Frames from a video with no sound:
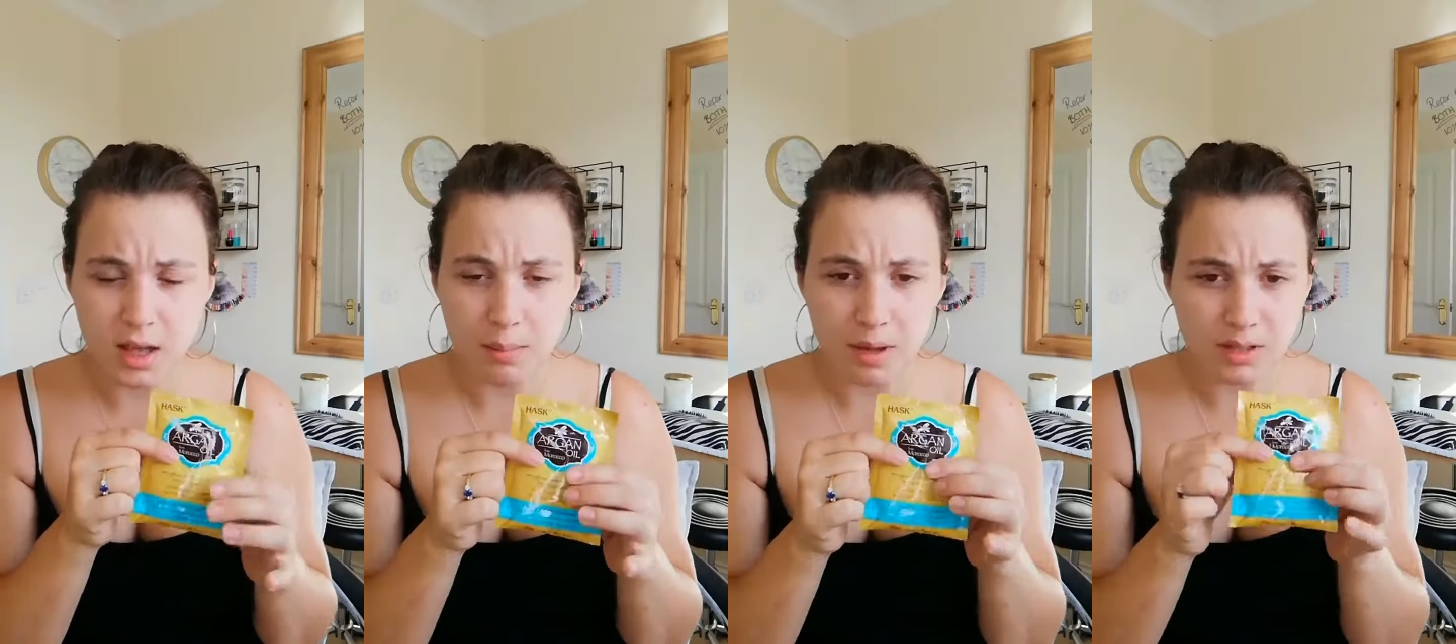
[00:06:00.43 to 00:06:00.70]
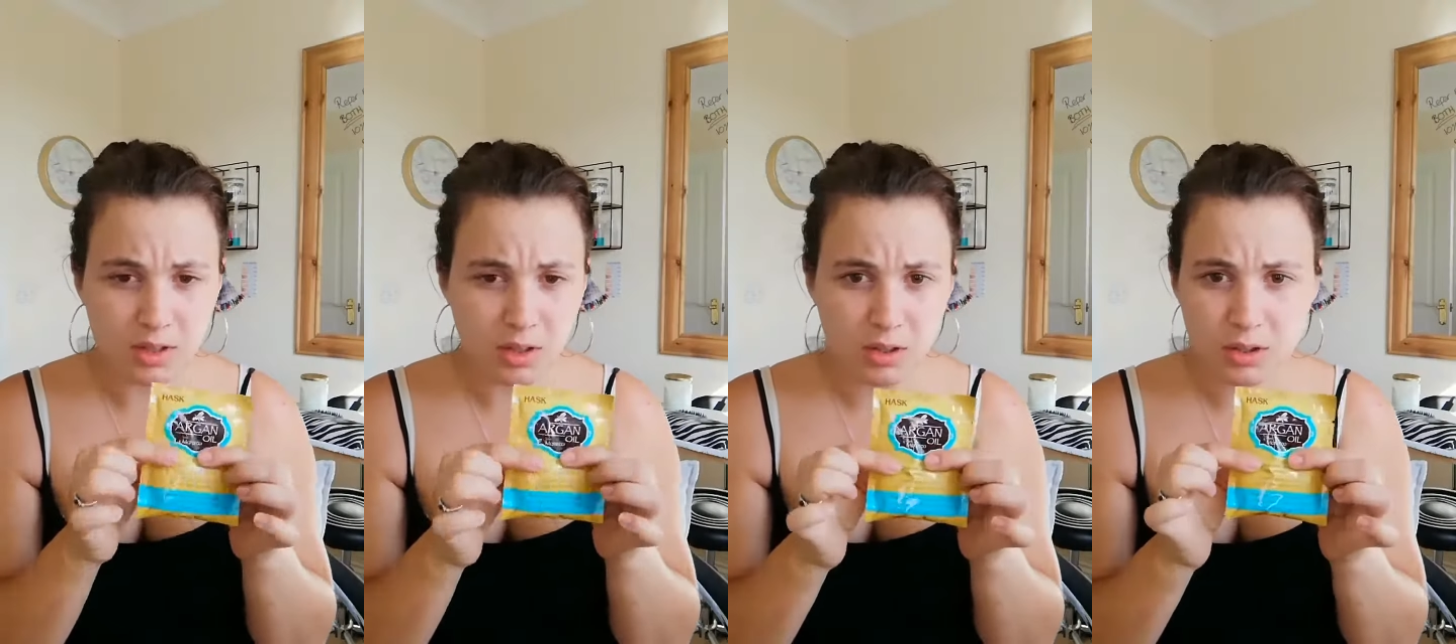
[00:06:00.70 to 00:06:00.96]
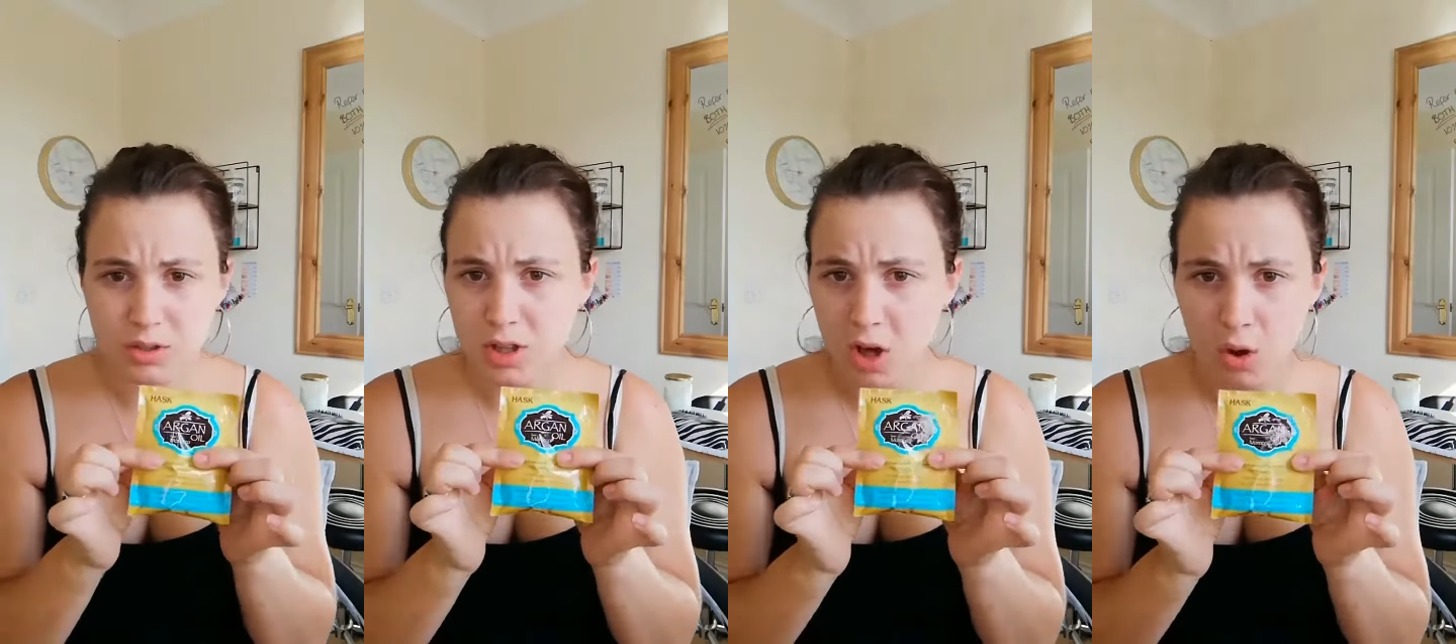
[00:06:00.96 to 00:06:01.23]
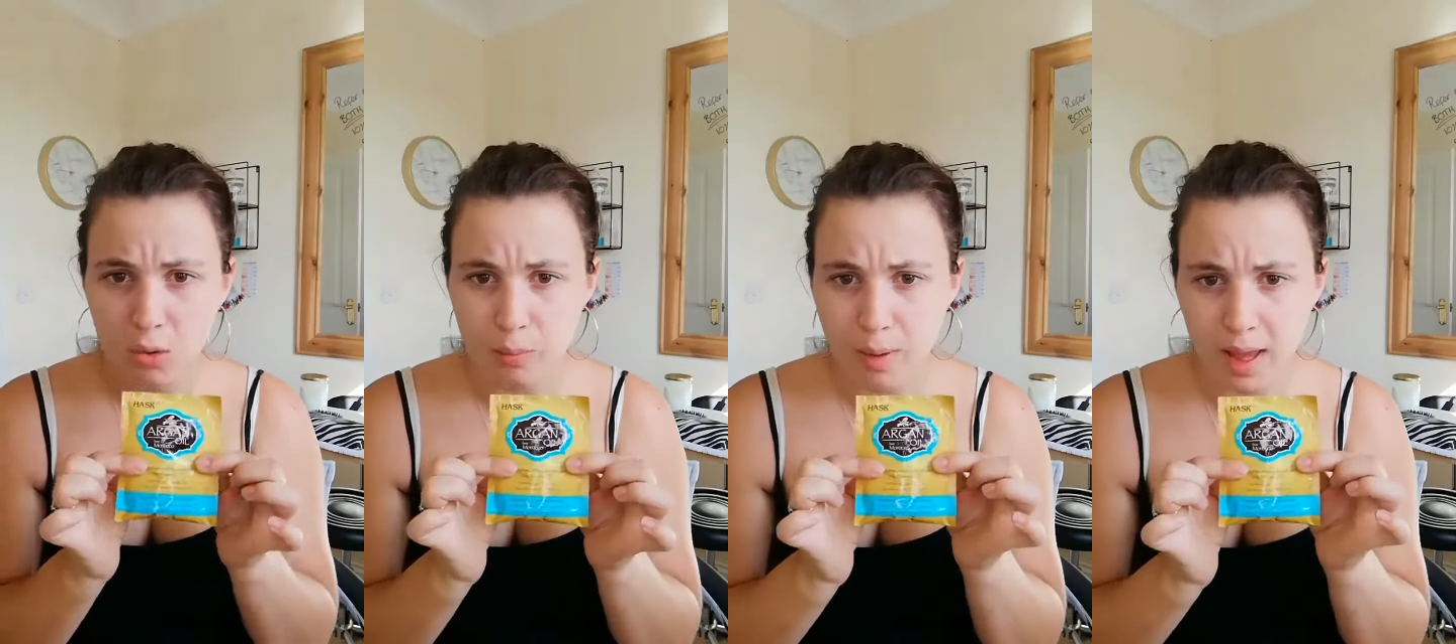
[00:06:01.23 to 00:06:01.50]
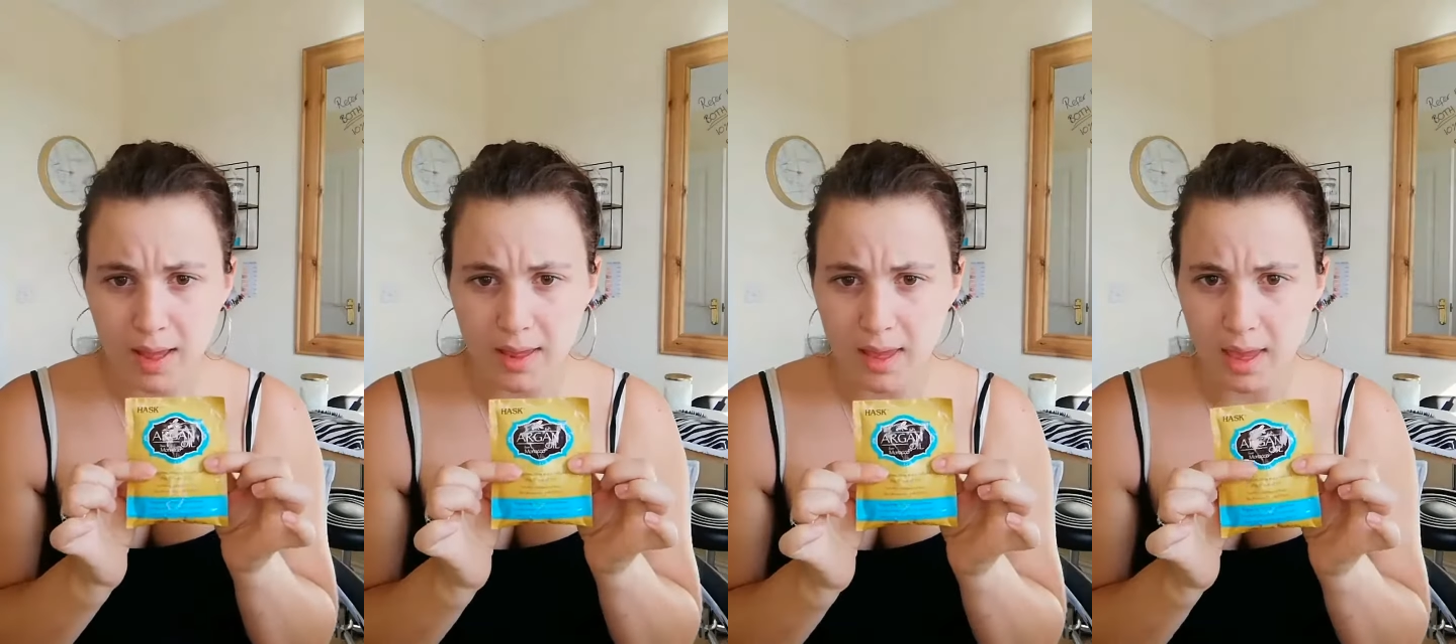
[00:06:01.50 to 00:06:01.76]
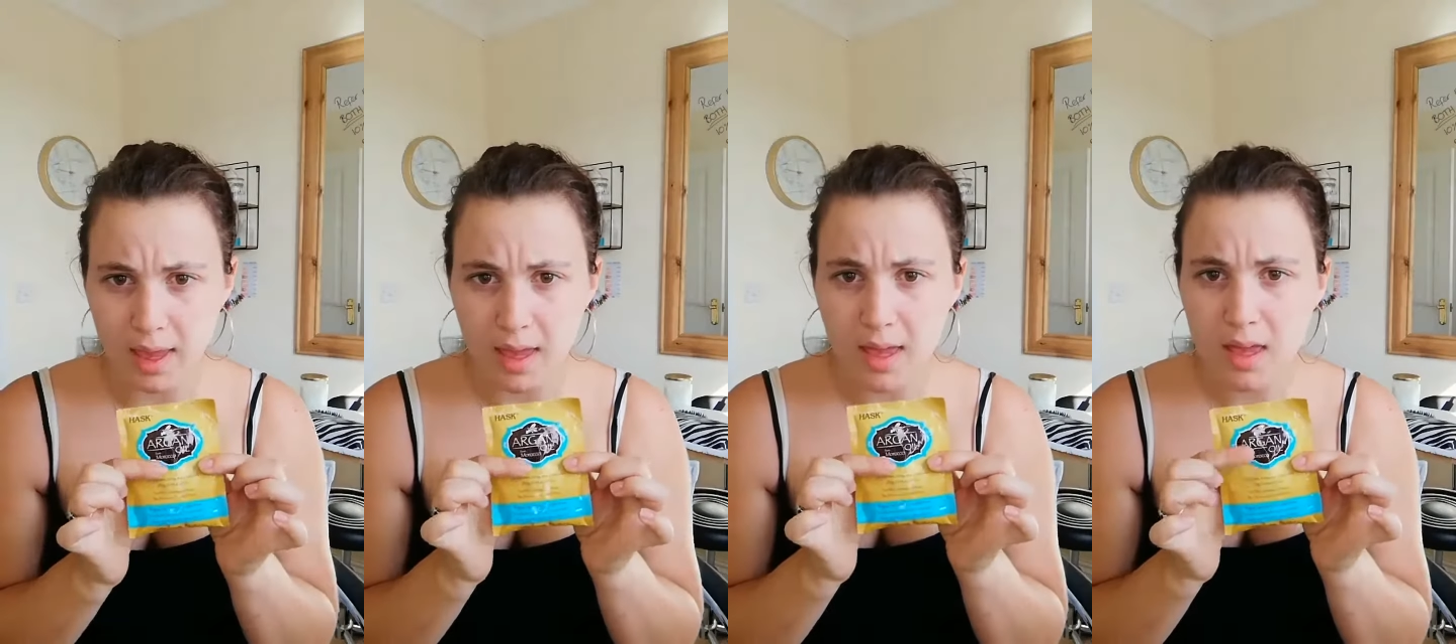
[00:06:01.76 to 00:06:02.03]
I don't use the whole
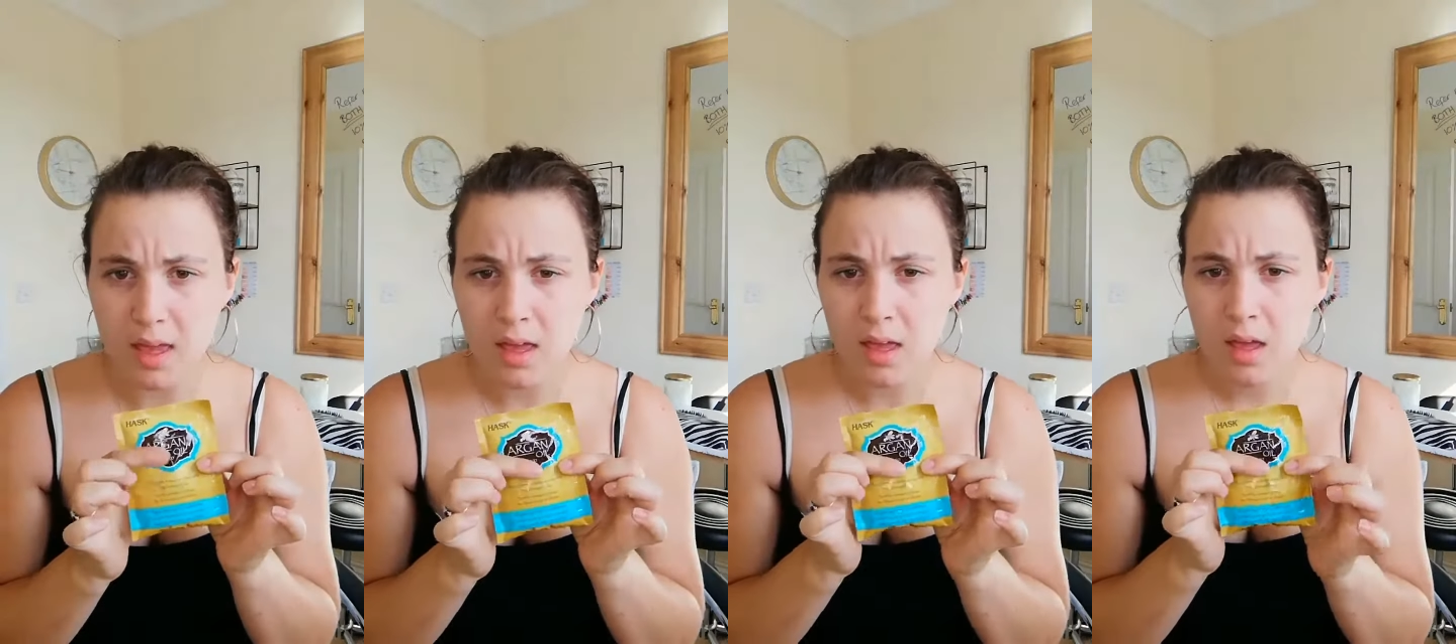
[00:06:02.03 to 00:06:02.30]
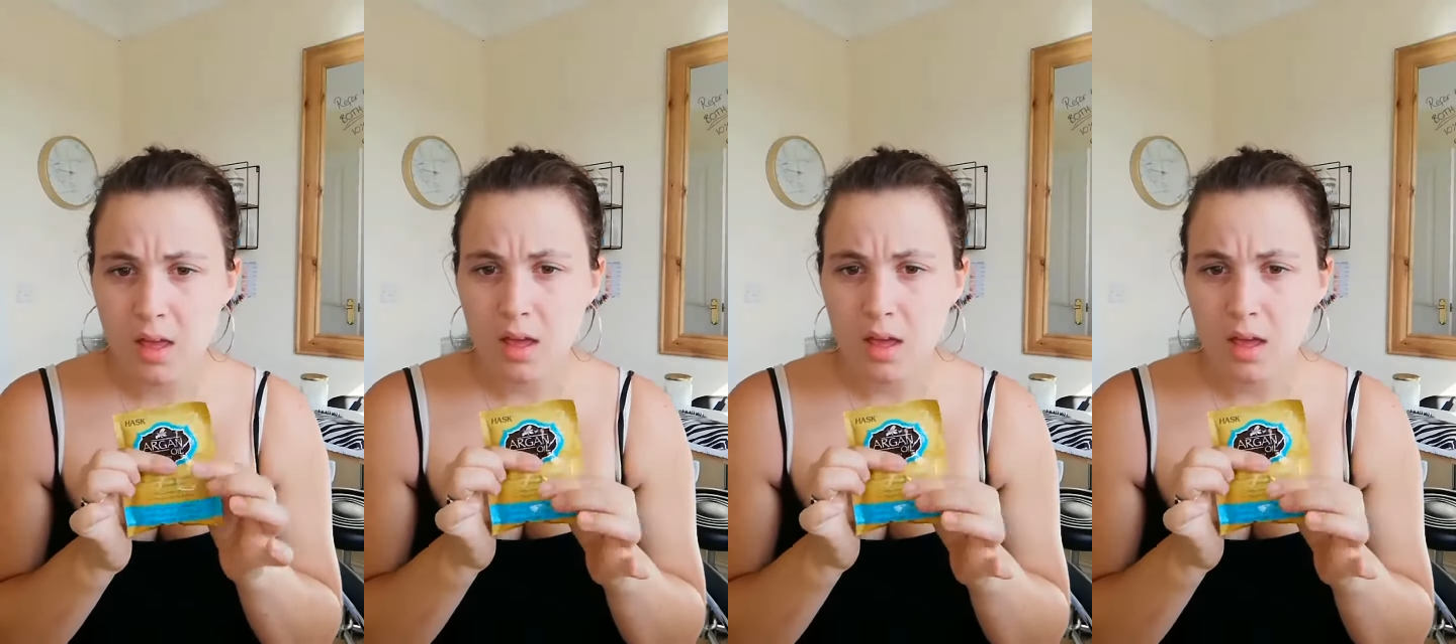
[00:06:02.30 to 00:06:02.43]
packet.